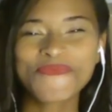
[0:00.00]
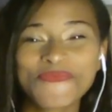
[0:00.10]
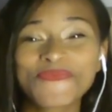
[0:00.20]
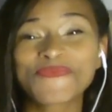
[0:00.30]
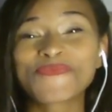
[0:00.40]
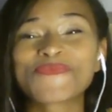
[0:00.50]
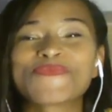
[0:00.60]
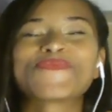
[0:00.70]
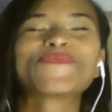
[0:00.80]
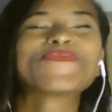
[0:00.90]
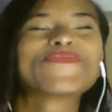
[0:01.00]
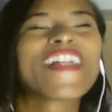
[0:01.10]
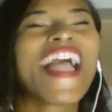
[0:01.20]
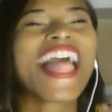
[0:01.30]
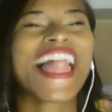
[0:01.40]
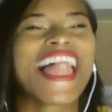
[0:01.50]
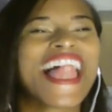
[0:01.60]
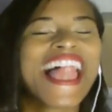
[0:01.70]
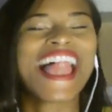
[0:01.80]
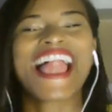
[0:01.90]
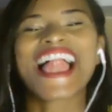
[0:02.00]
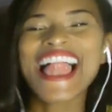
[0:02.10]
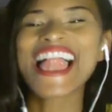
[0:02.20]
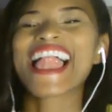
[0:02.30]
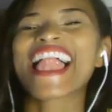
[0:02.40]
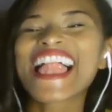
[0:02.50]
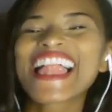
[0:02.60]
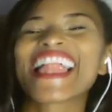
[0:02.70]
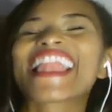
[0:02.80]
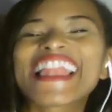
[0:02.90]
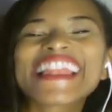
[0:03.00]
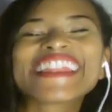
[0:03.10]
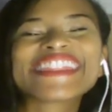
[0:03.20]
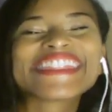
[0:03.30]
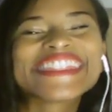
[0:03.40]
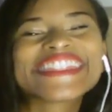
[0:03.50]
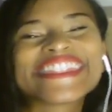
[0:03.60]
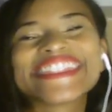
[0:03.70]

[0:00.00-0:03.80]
(silence)